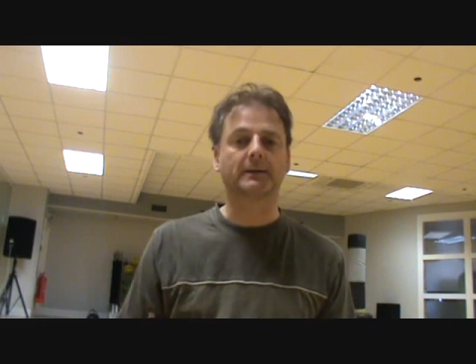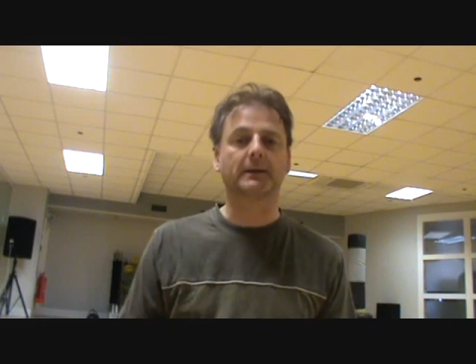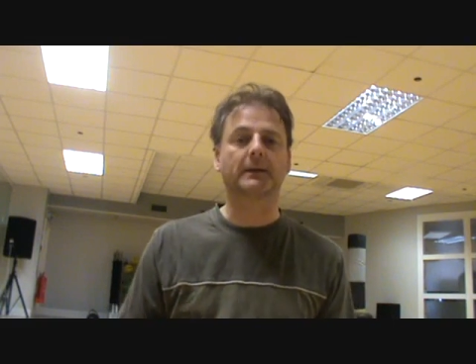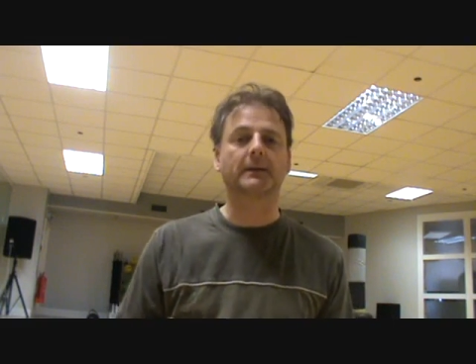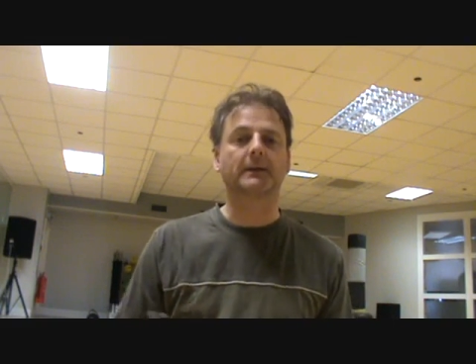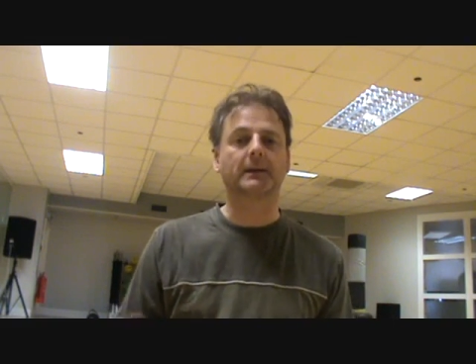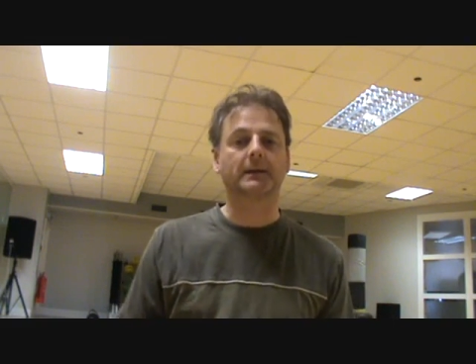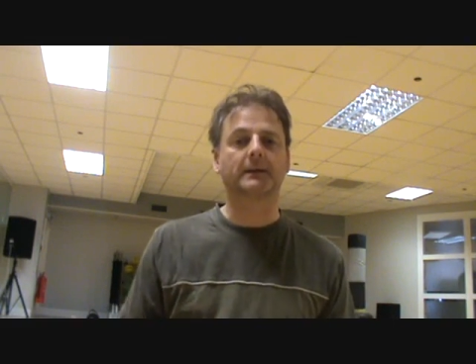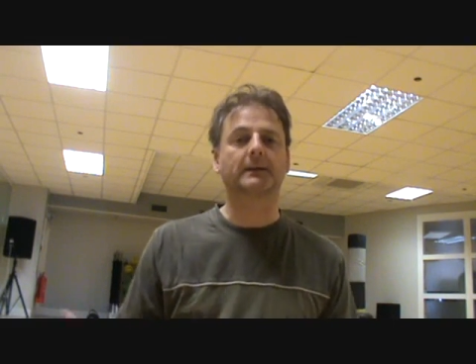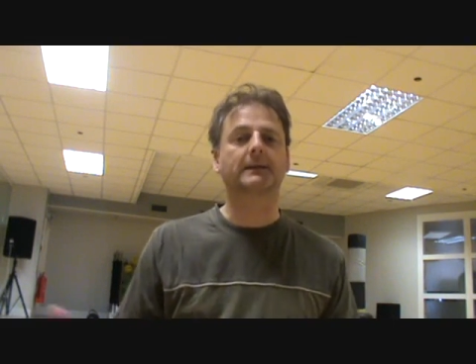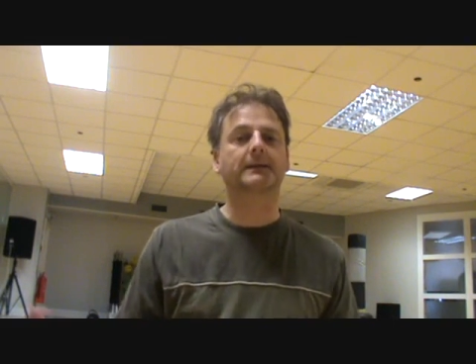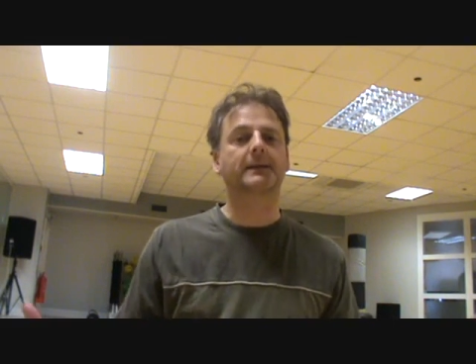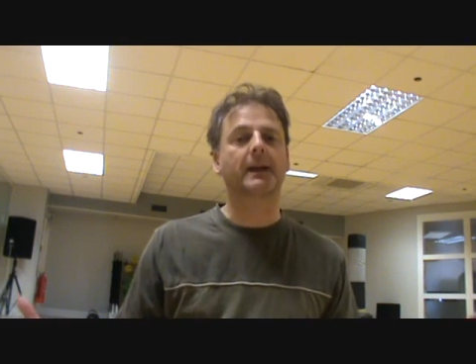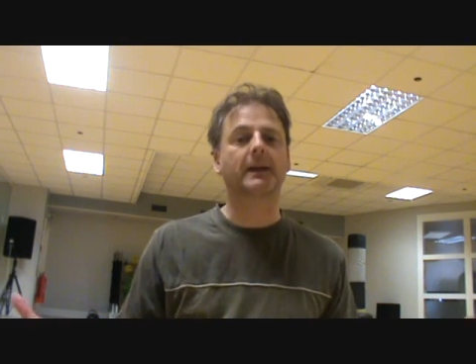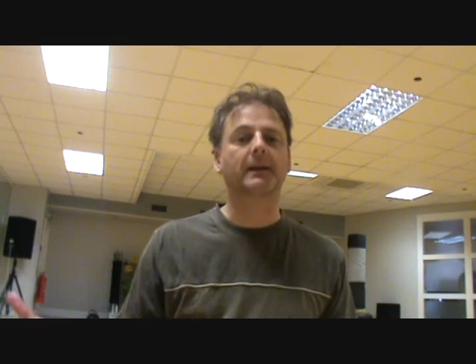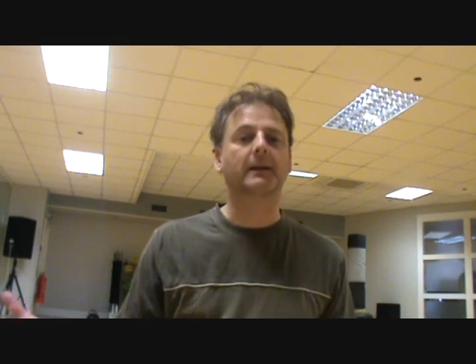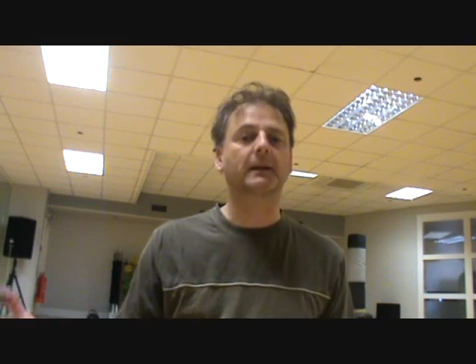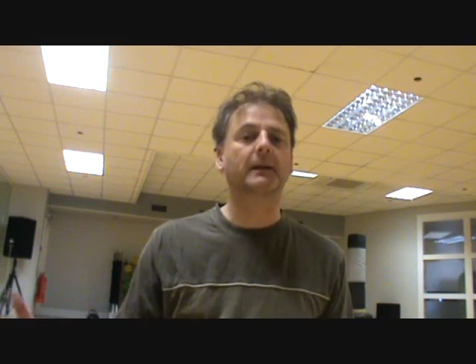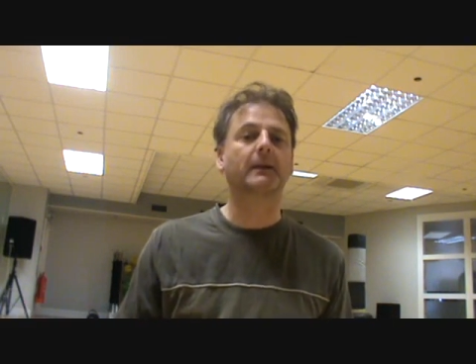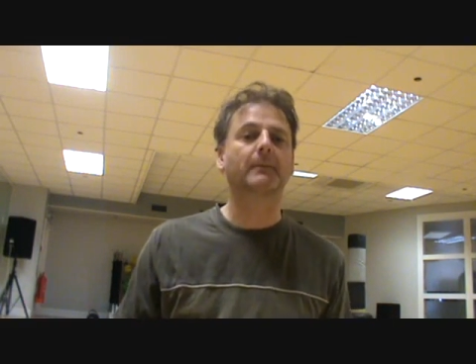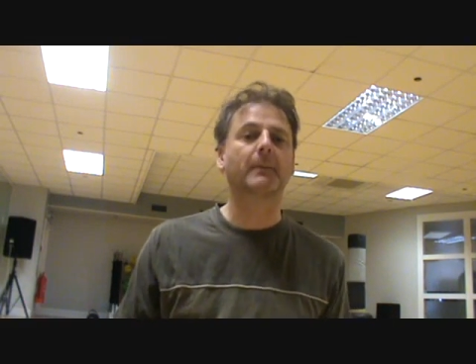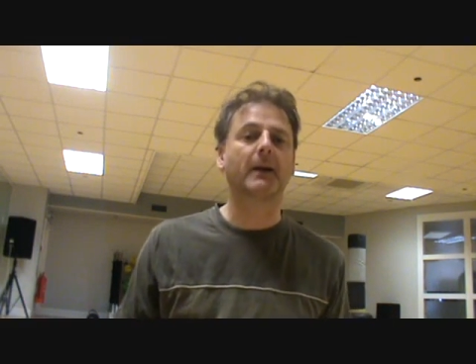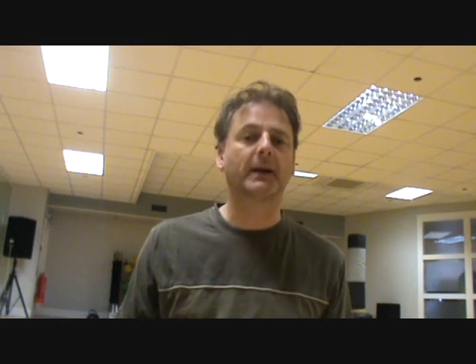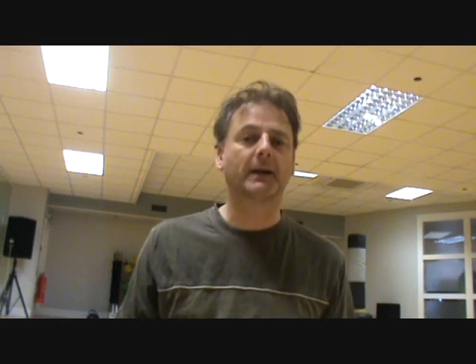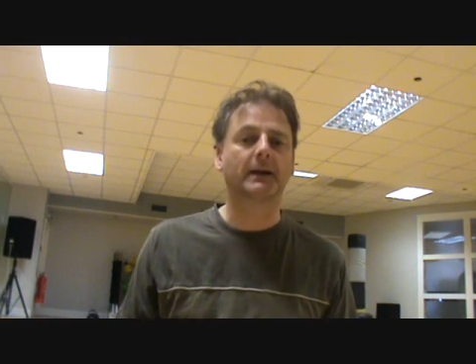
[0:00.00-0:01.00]
to the extent
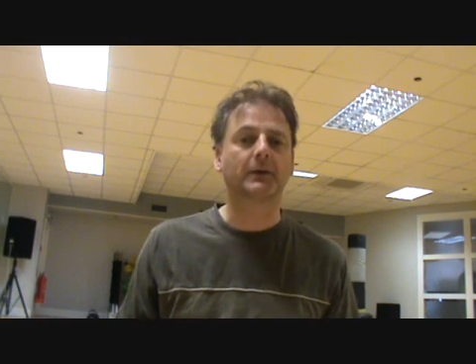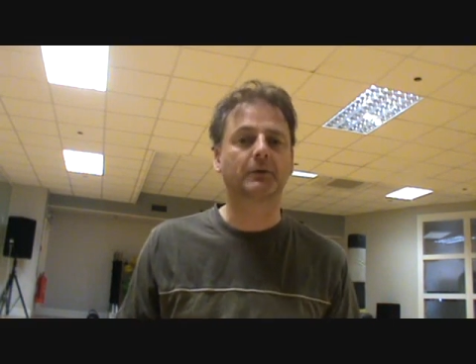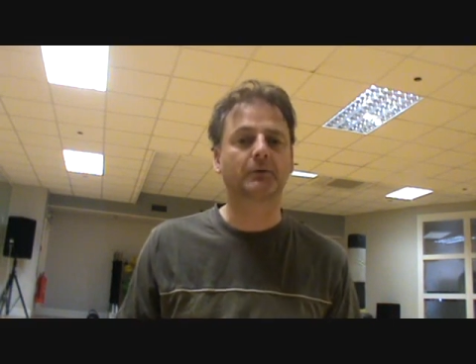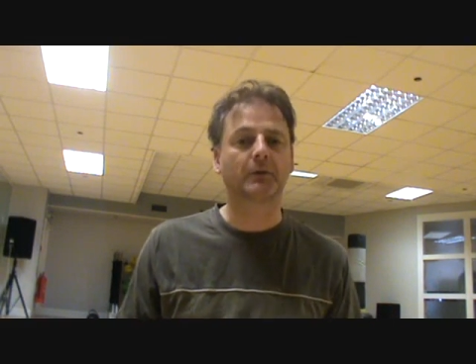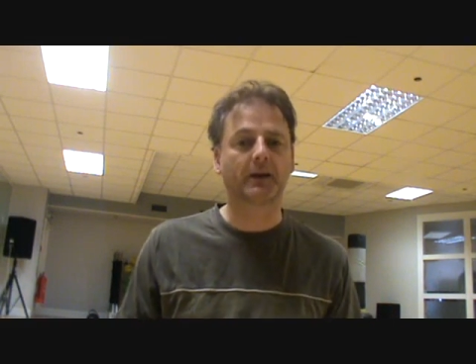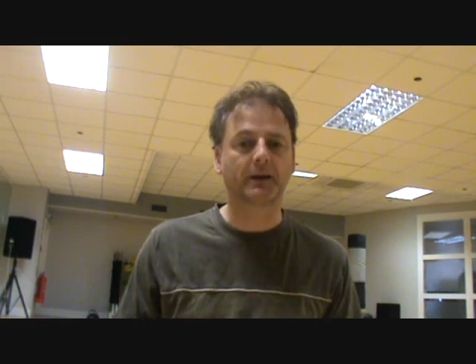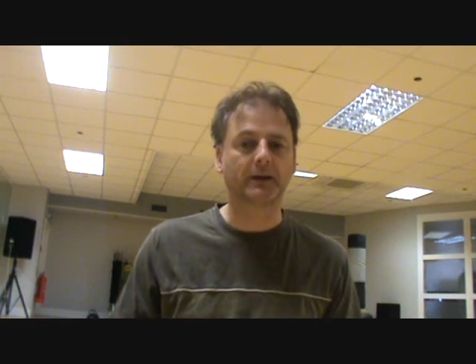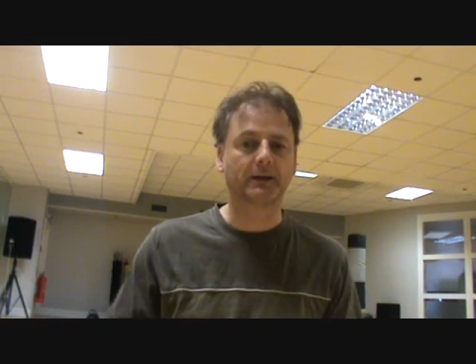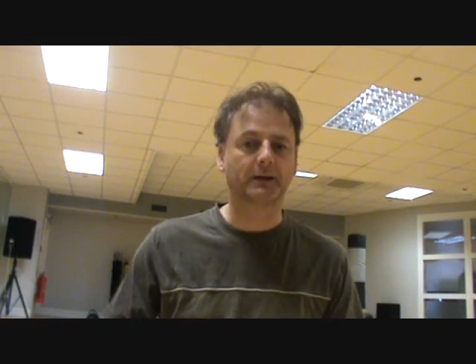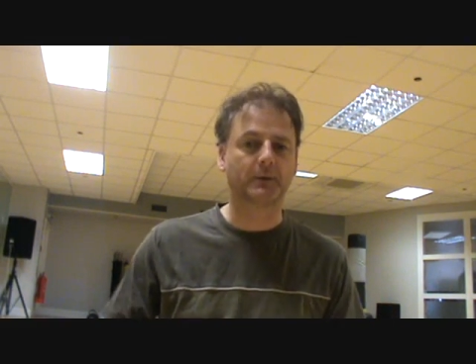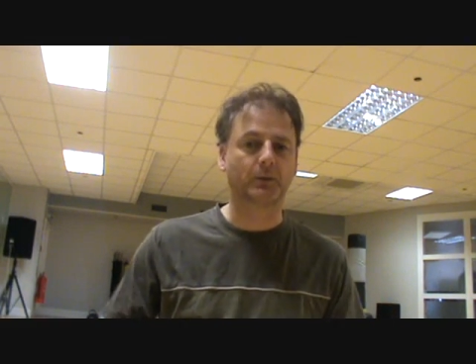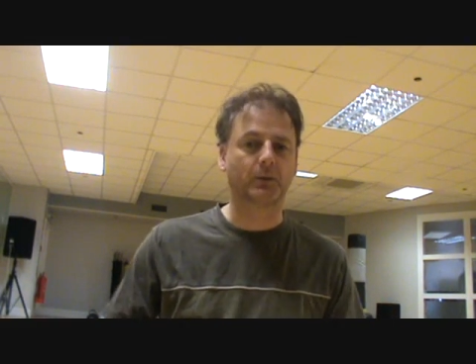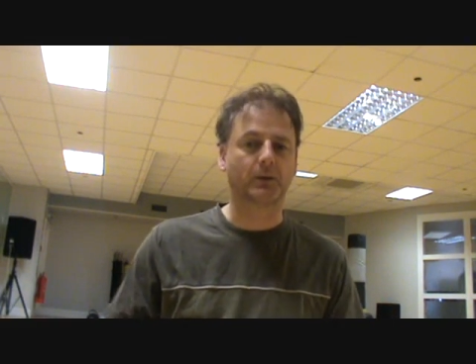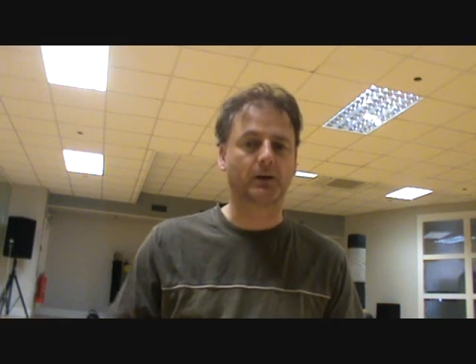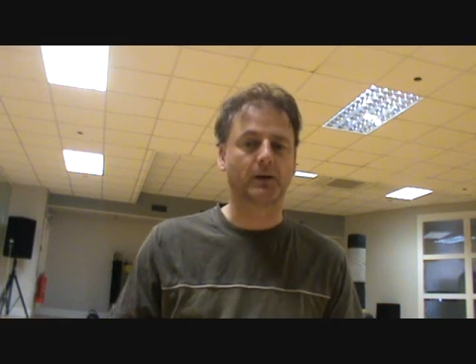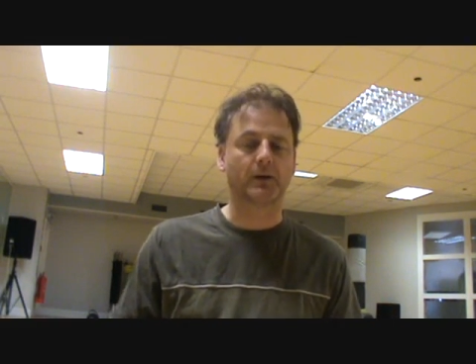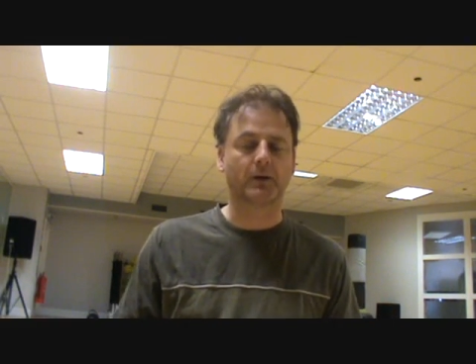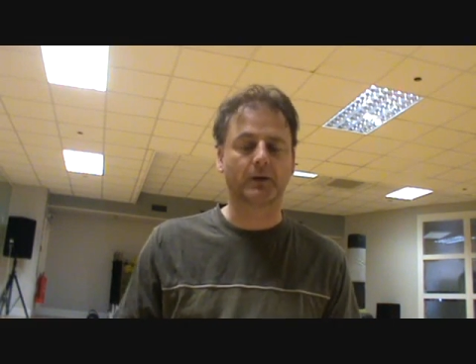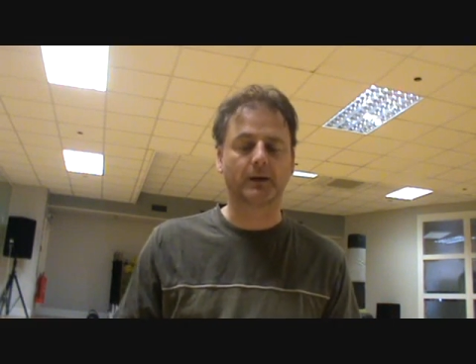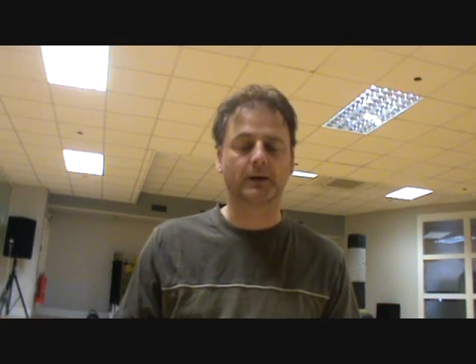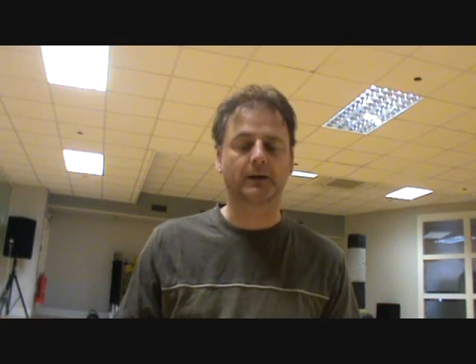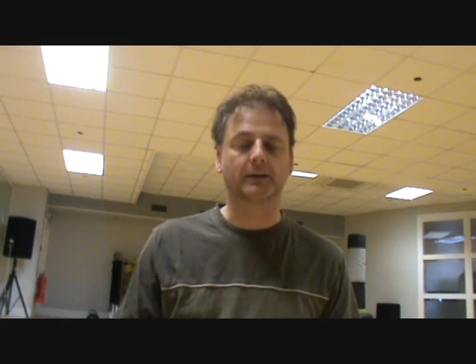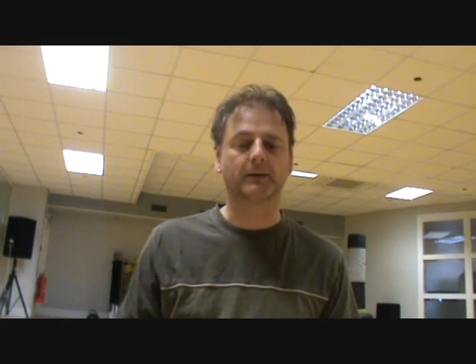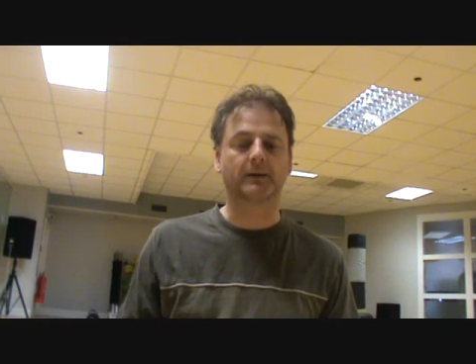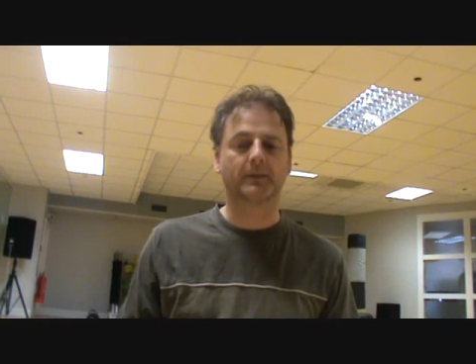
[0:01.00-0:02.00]
that the back is ready to
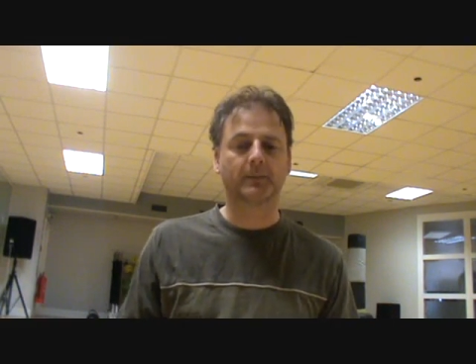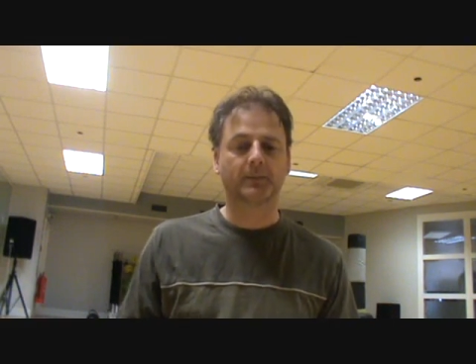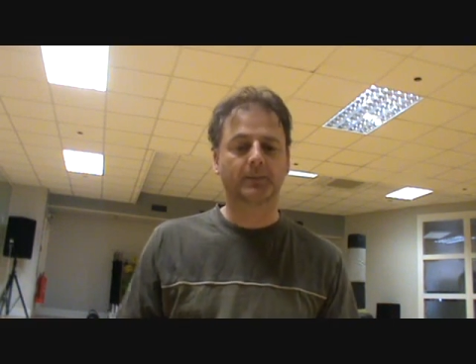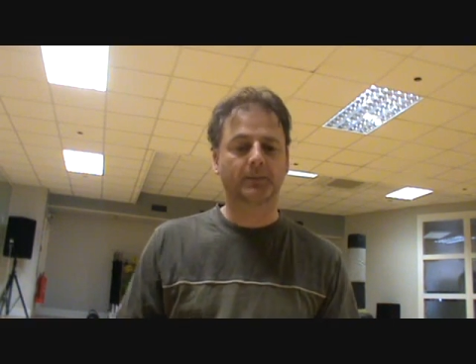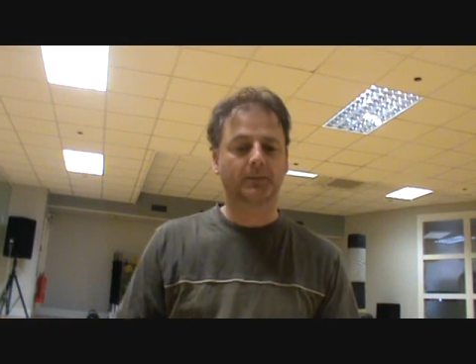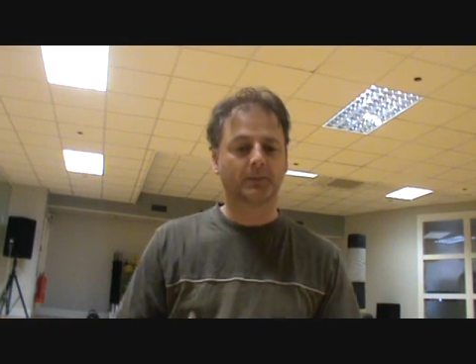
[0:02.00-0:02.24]
unlock it.